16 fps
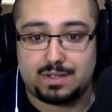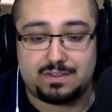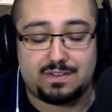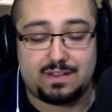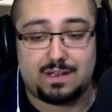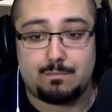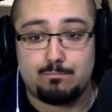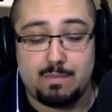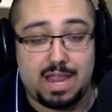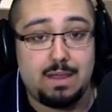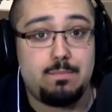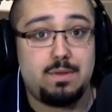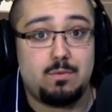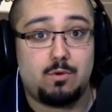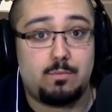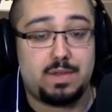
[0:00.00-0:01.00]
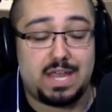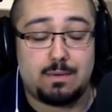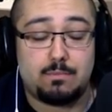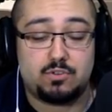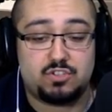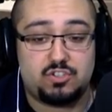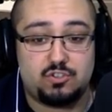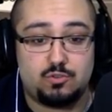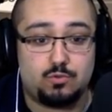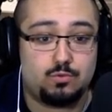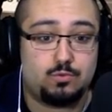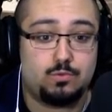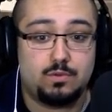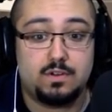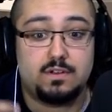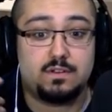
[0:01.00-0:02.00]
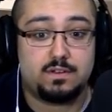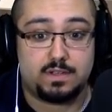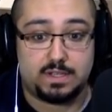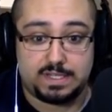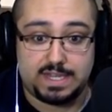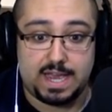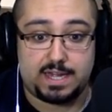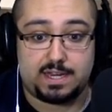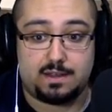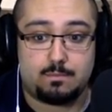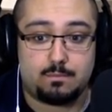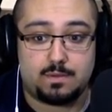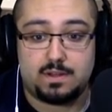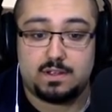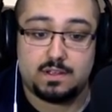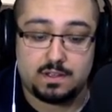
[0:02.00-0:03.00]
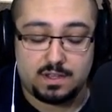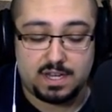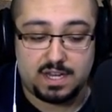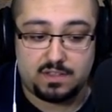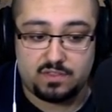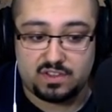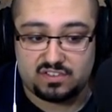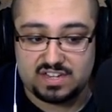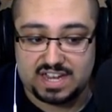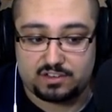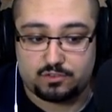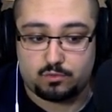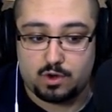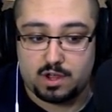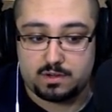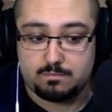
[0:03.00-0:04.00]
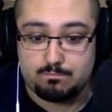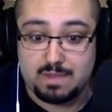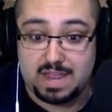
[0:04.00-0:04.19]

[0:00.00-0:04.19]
but uh, maybe we'll be able to get him in this next run.